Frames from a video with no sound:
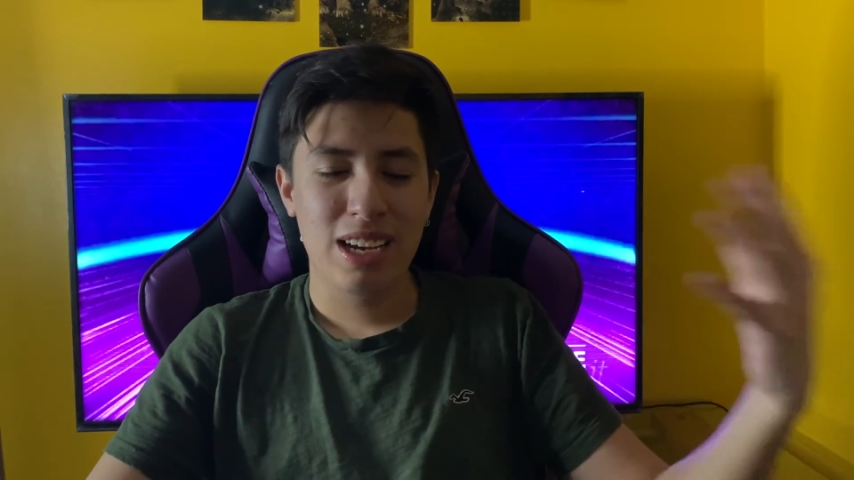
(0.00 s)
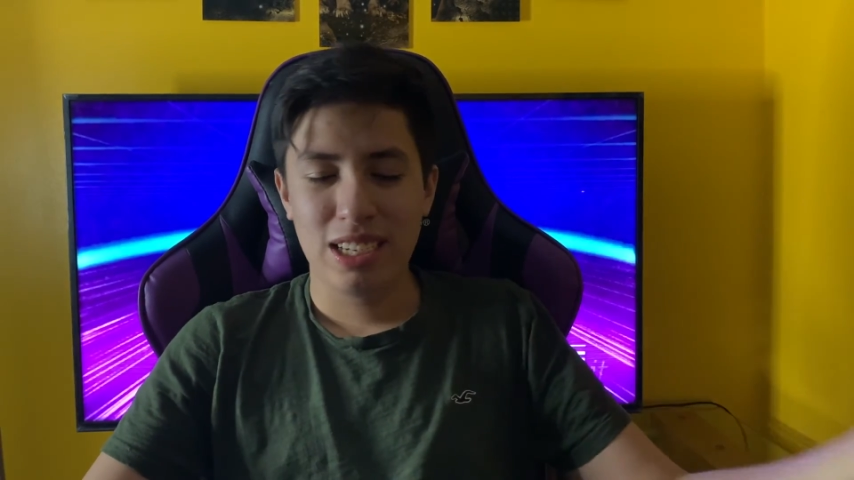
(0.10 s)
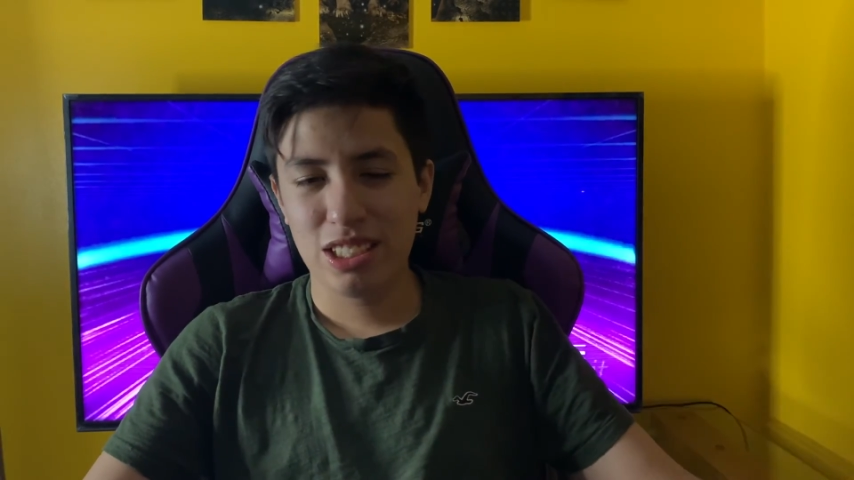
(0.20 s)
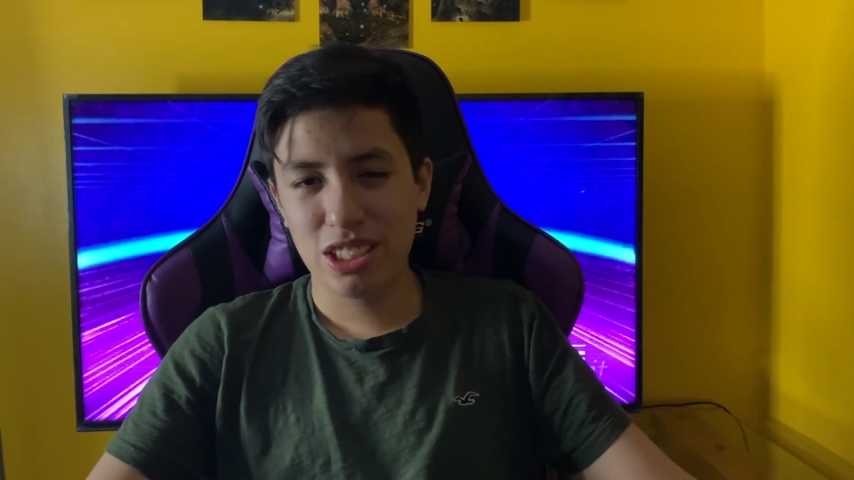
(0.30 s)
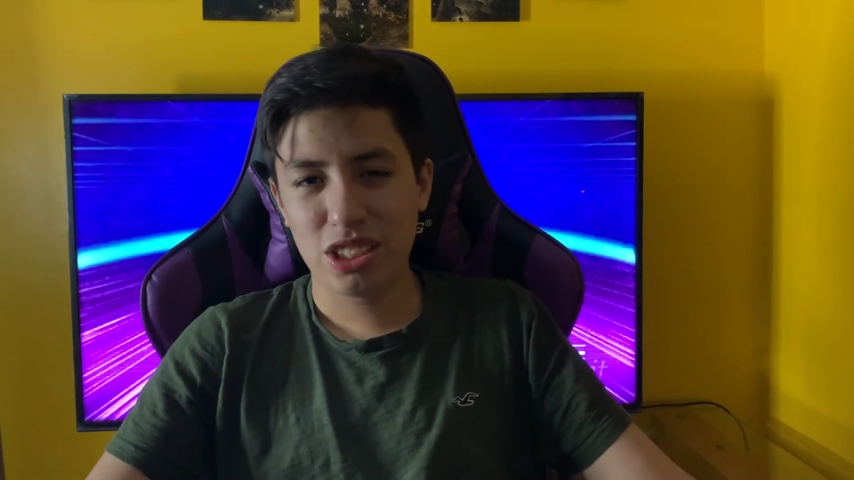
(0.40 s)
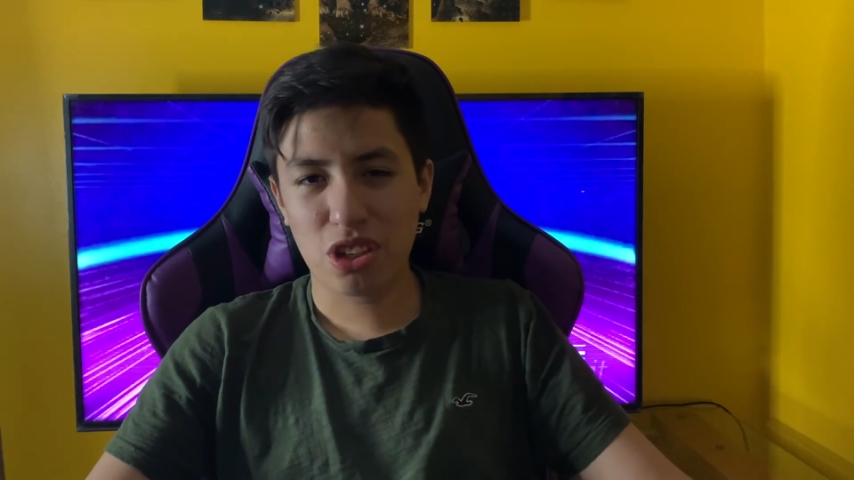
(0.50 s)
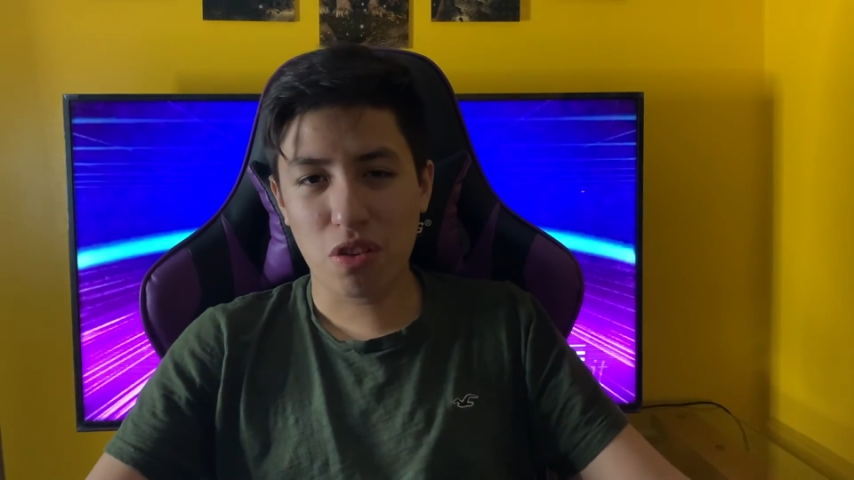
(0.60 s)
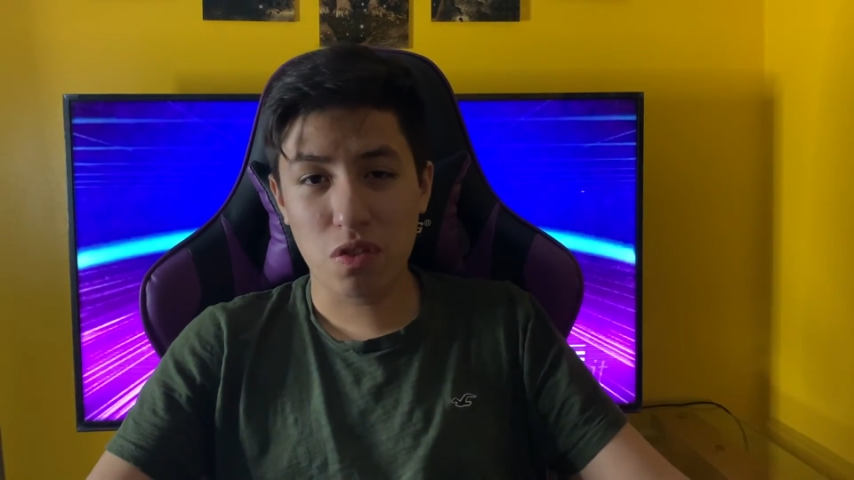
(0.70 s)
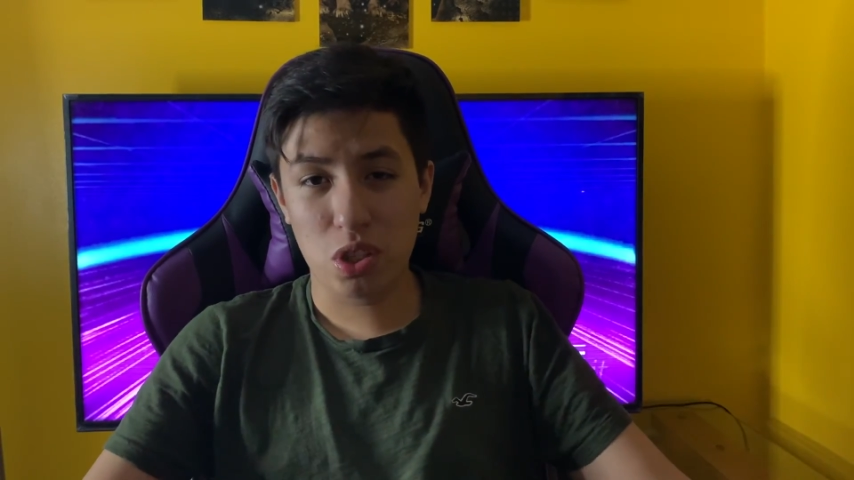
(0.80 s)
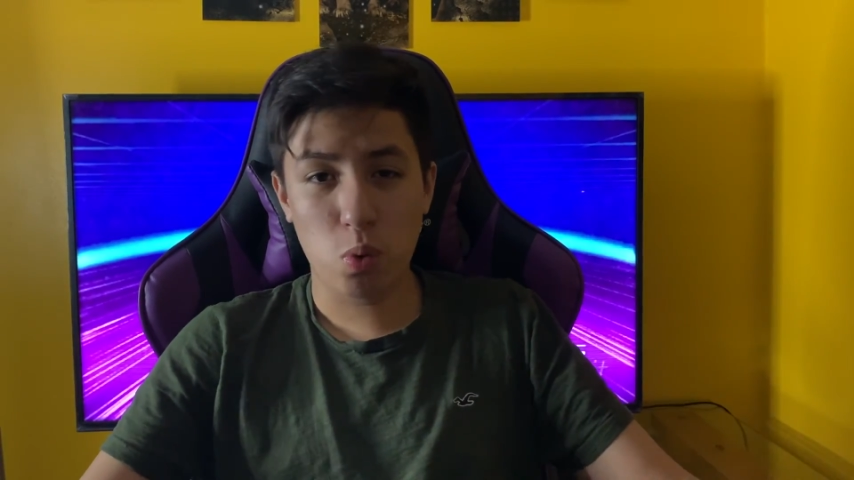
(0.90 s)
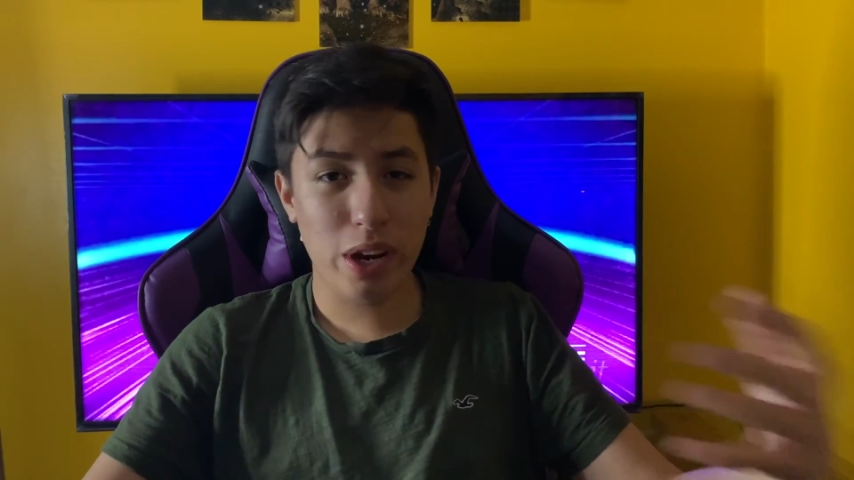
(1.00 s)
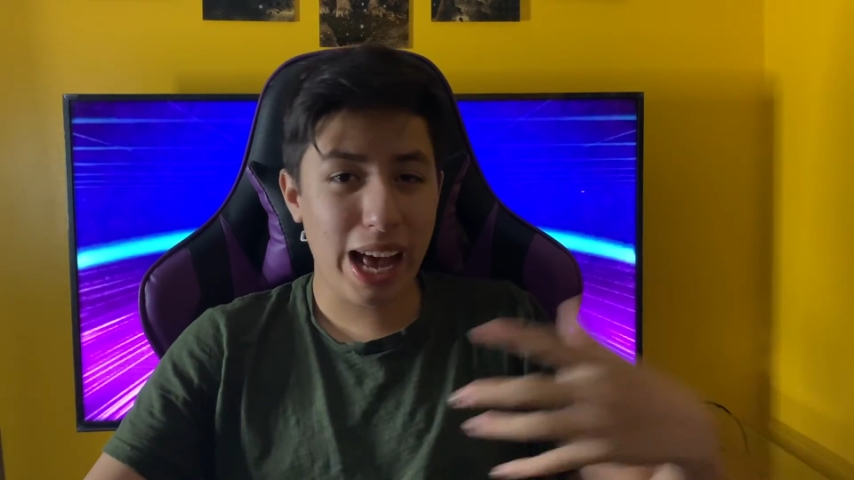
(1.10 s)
It's just so confusing. What